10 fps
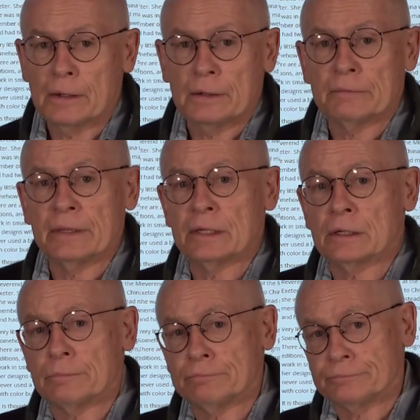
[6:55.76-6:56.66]
with
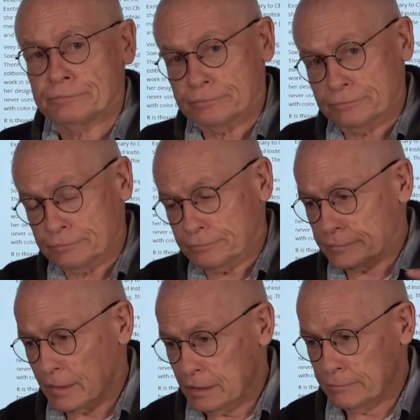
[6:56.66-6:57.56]
a
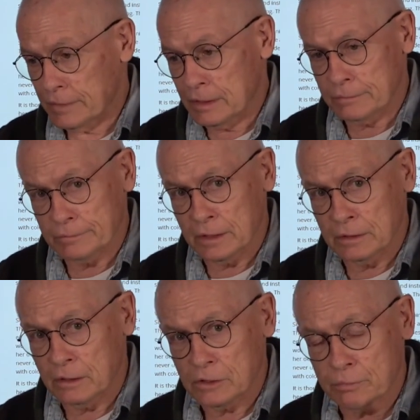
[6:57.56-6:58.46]

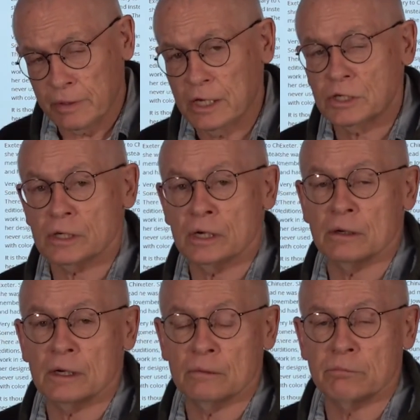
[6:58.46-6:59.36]
large page
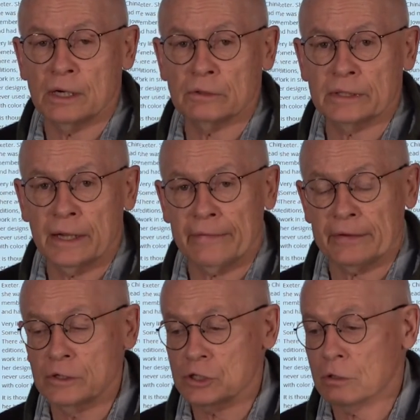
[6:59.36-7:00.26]
about
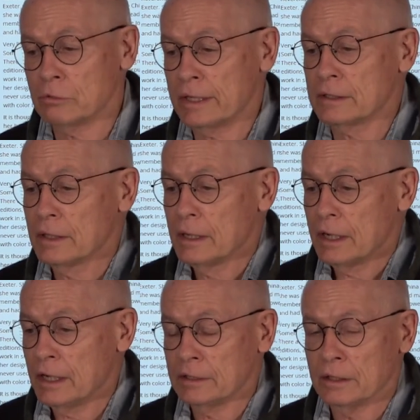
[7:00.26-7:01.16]
Katherine Jowett
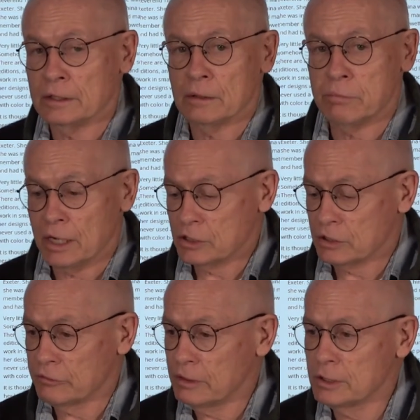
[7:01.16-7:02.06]
and a bunch
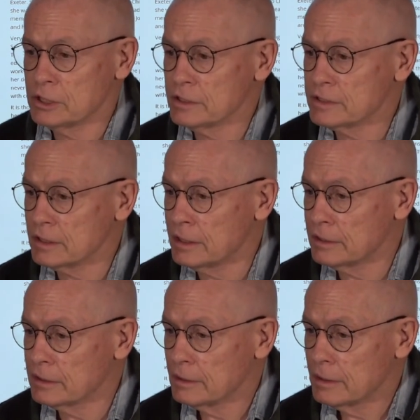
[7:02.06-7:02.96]
of images. And